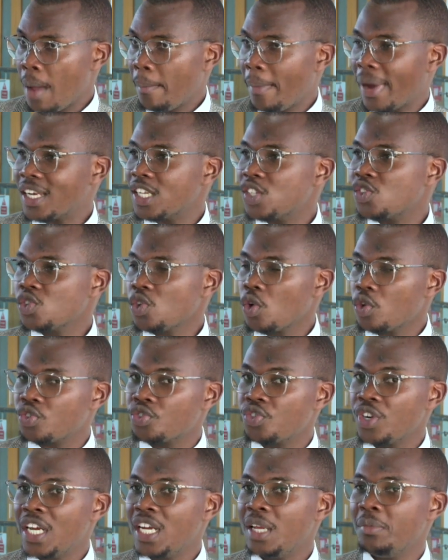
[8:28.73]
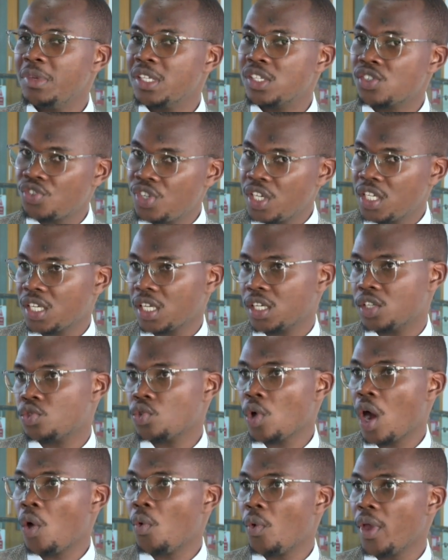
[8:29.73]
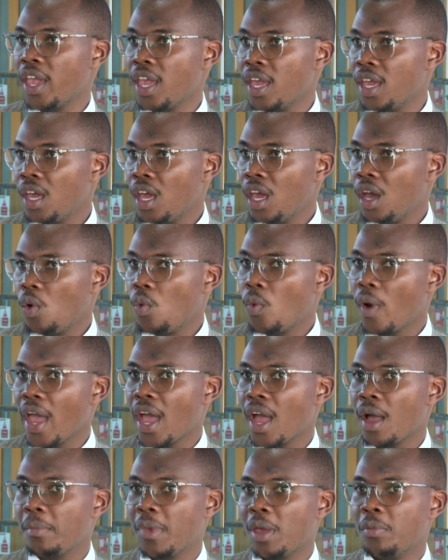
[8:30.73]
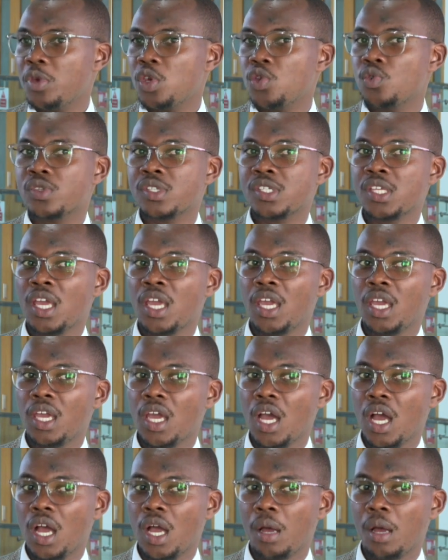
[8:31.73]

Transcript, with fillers: but it's not really mistreated to a way where maybe you say